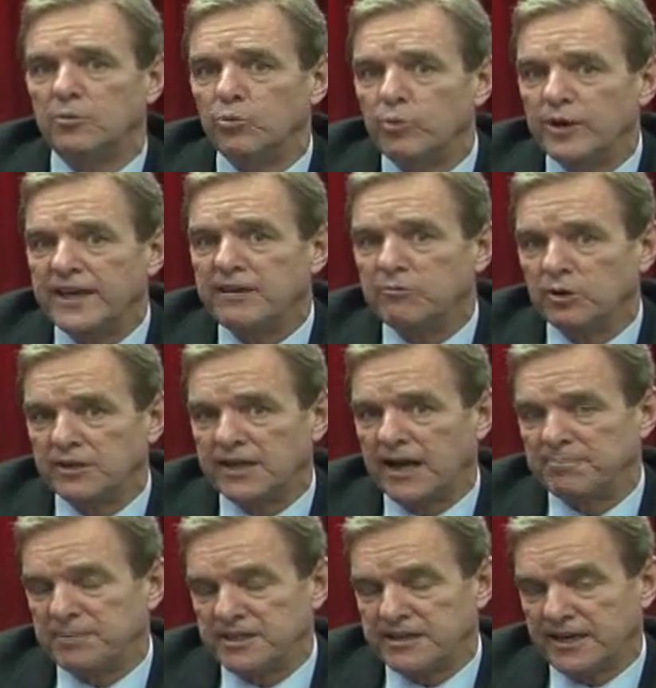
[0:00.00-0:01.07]
we will
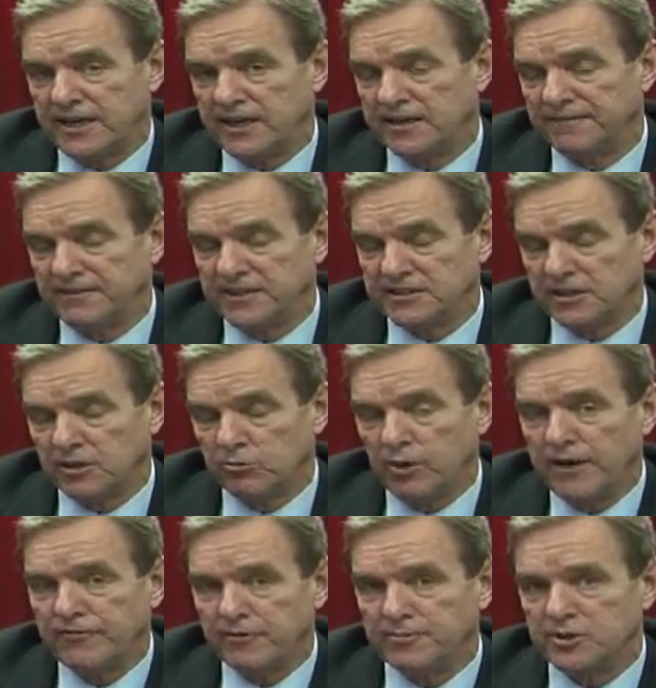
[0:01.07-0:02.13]
not be taking a visa
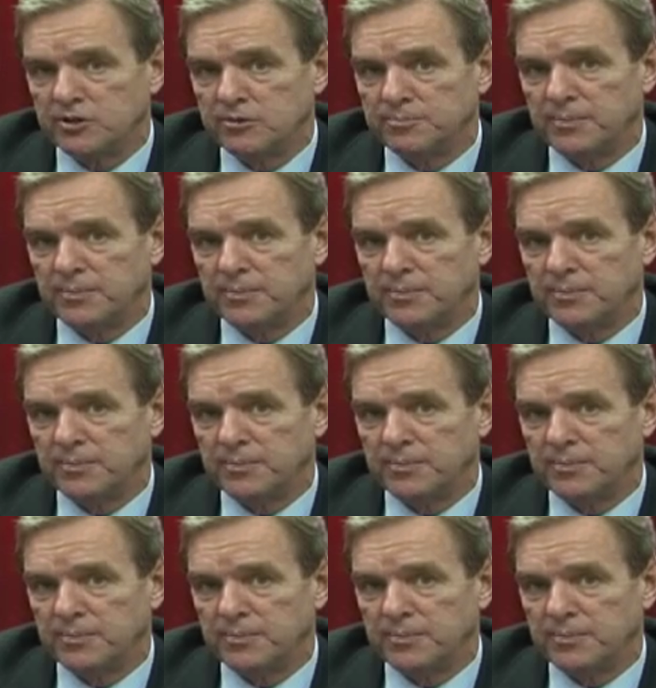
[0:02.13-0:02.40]
away from you,